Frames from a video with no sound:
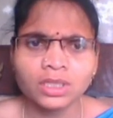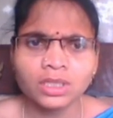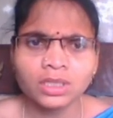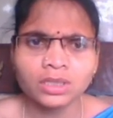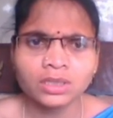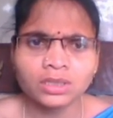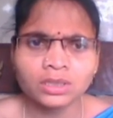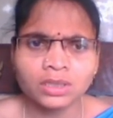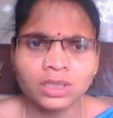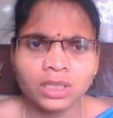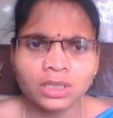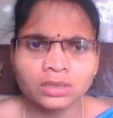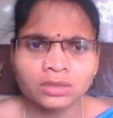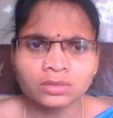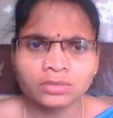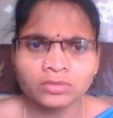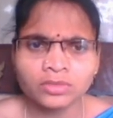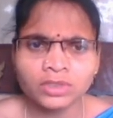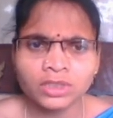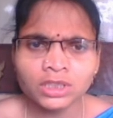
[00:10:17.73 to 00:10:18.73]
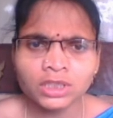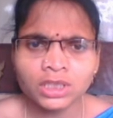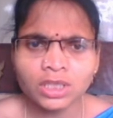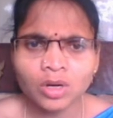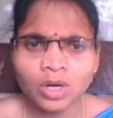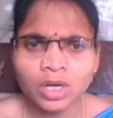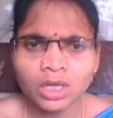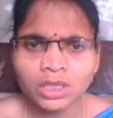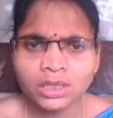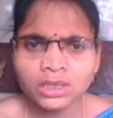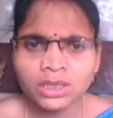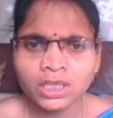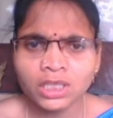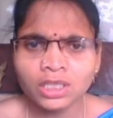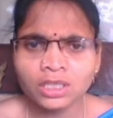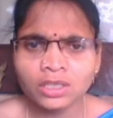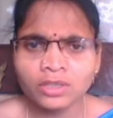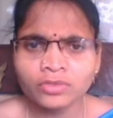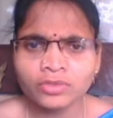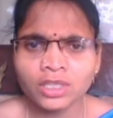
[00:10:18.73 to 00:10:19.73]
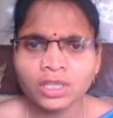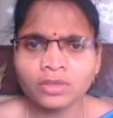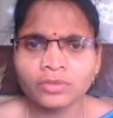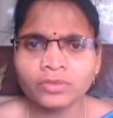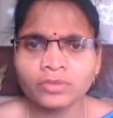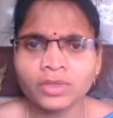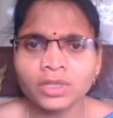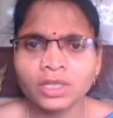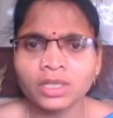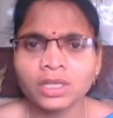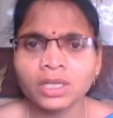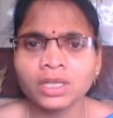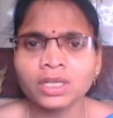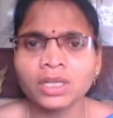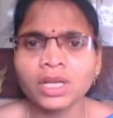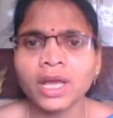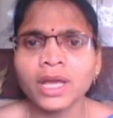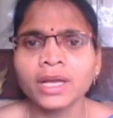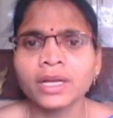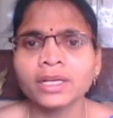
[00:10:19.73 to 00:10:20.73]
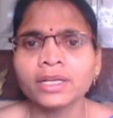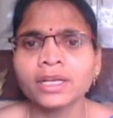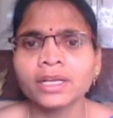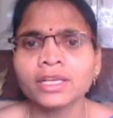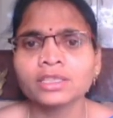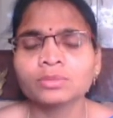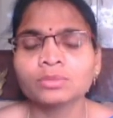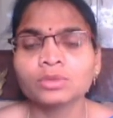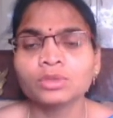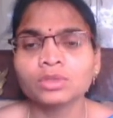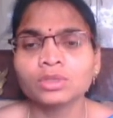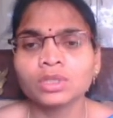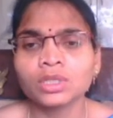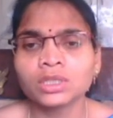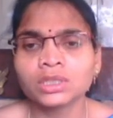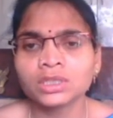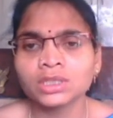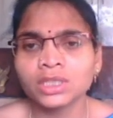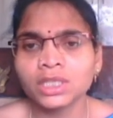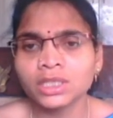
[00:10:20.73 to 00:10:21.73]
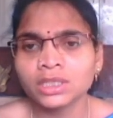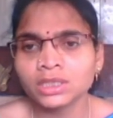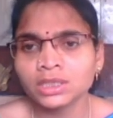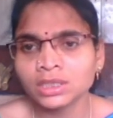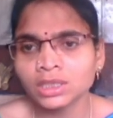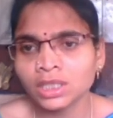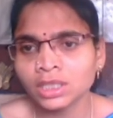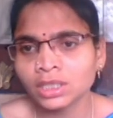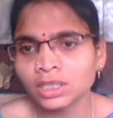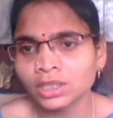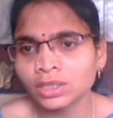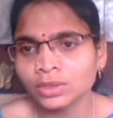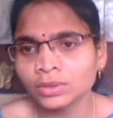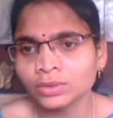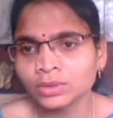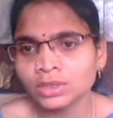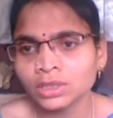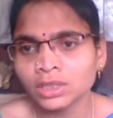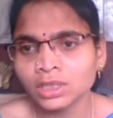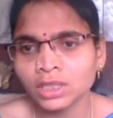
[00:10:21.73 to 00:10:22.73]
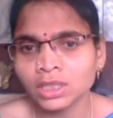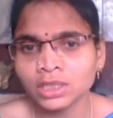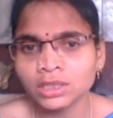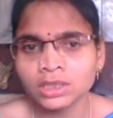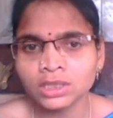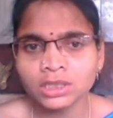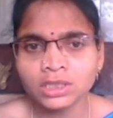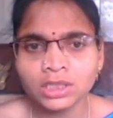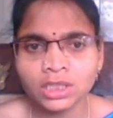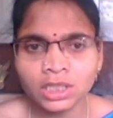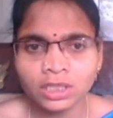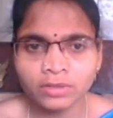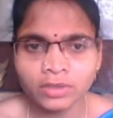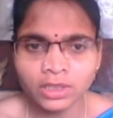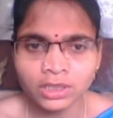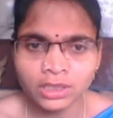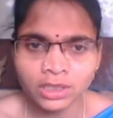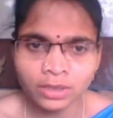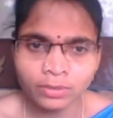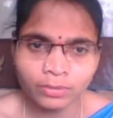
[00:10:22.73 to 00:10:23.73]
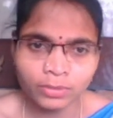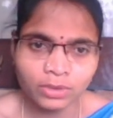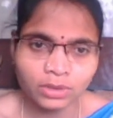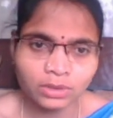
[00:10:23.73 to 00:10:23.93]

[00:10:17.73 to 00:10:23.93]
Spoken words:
So then, which oxide of sulfur can act as both oxidizing and reducing agents? Give example.